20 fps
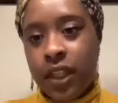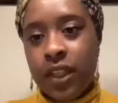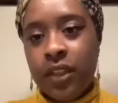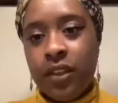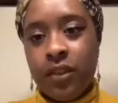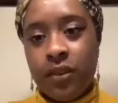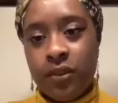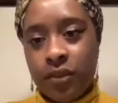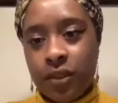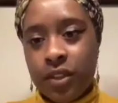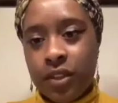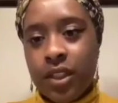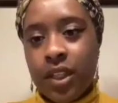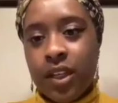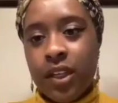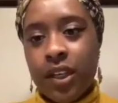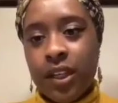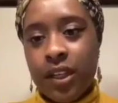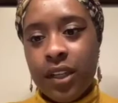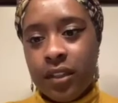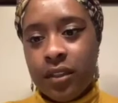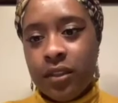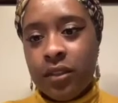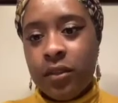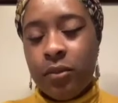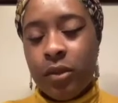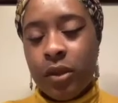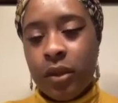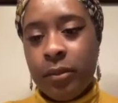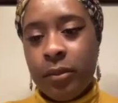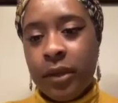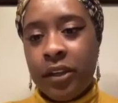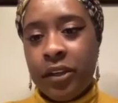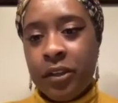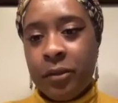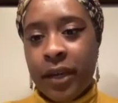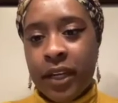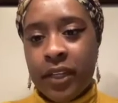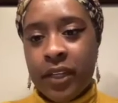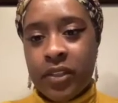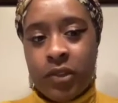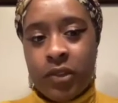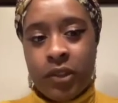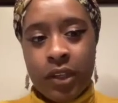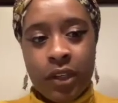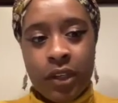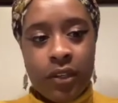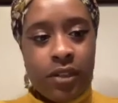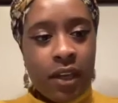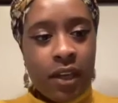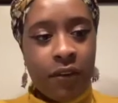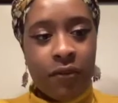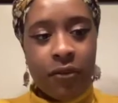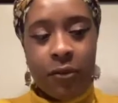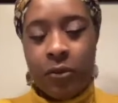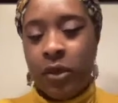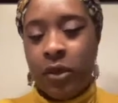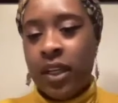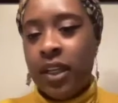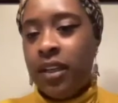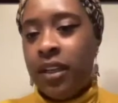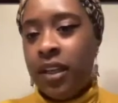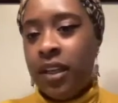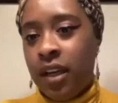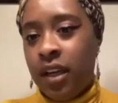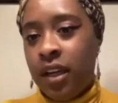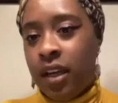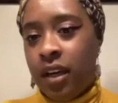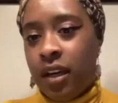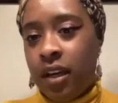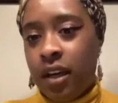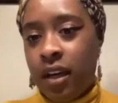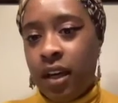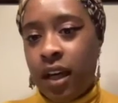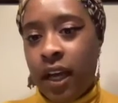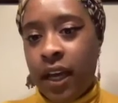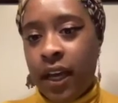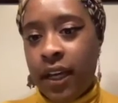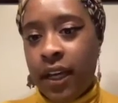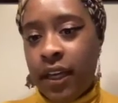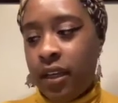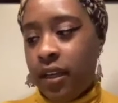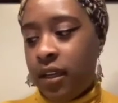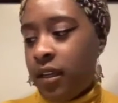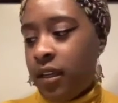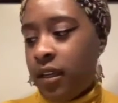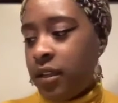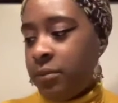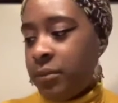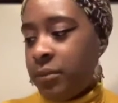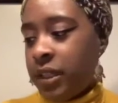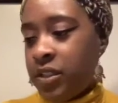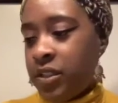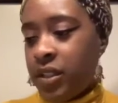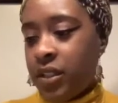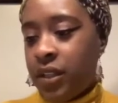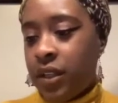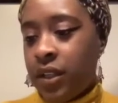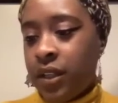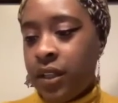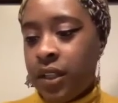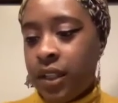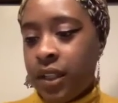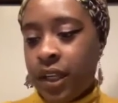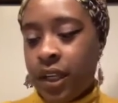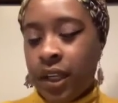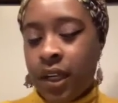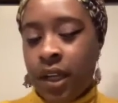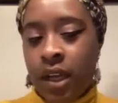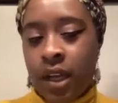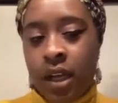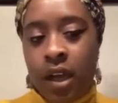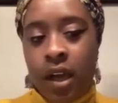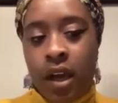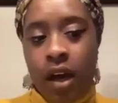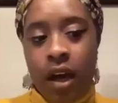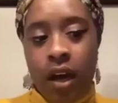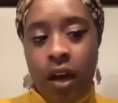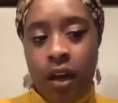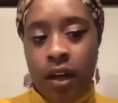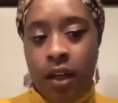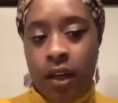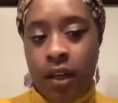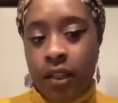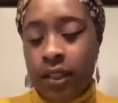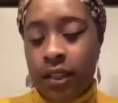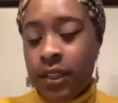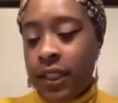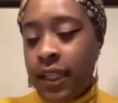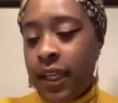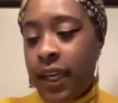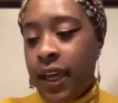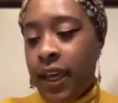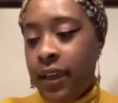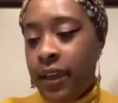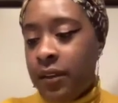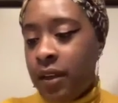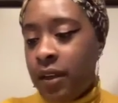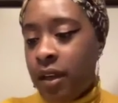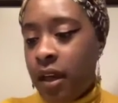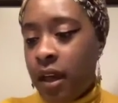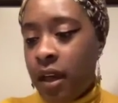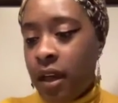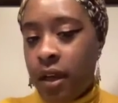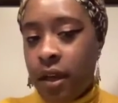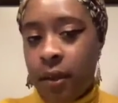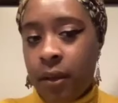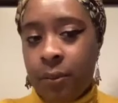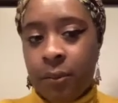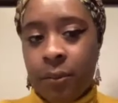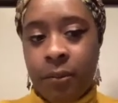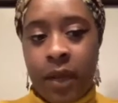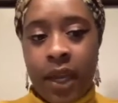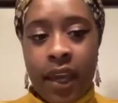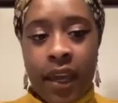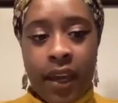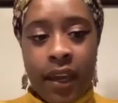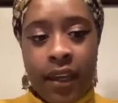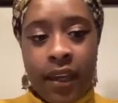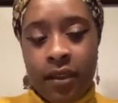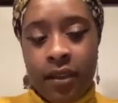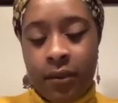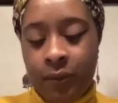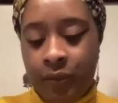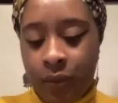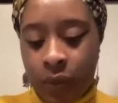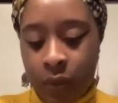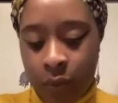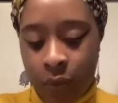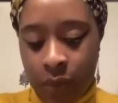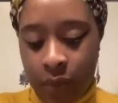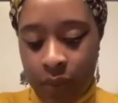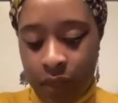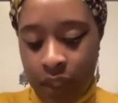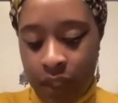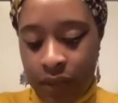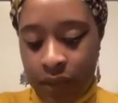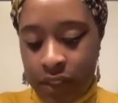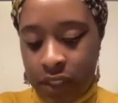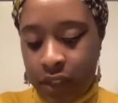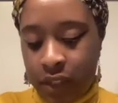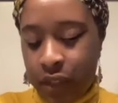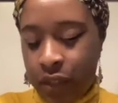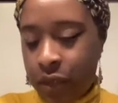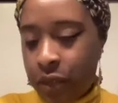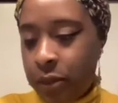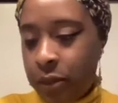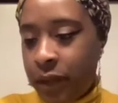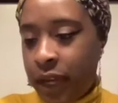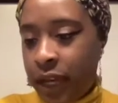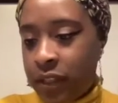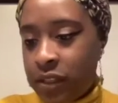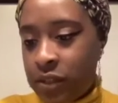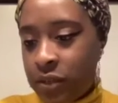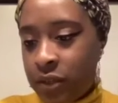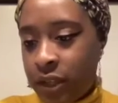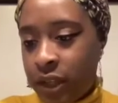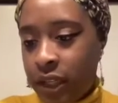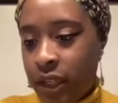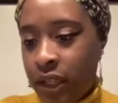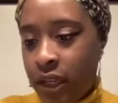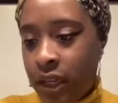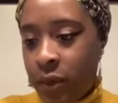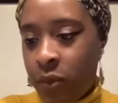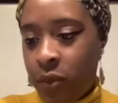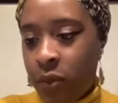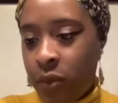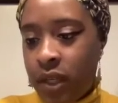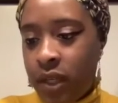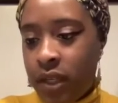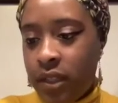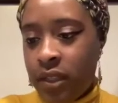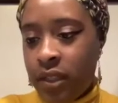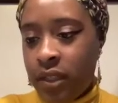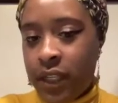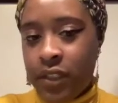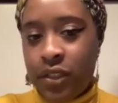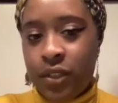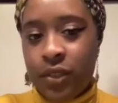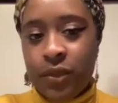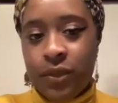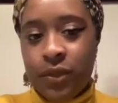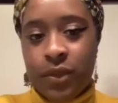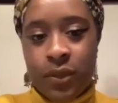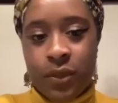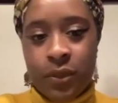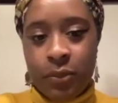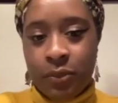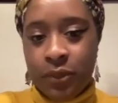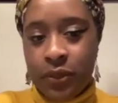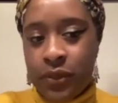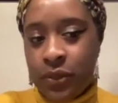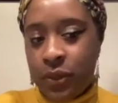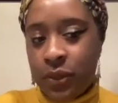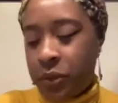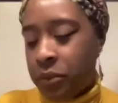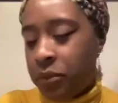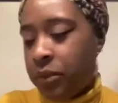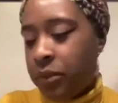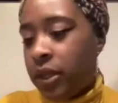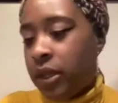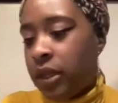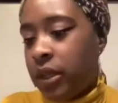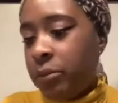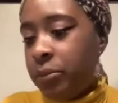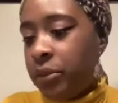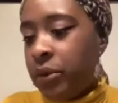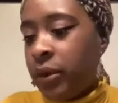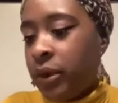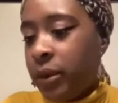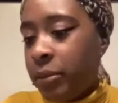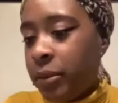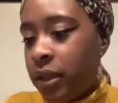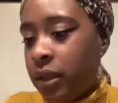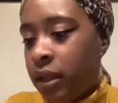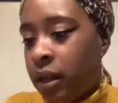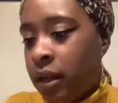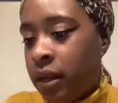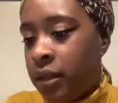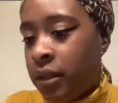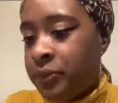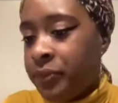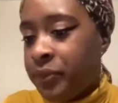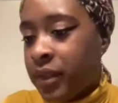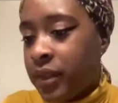Thank you for sharing a little more about your backstory, aside from what I mentioned earlier. Leanne, we would love to hear your backstory and what led you to pursue a career in employment law.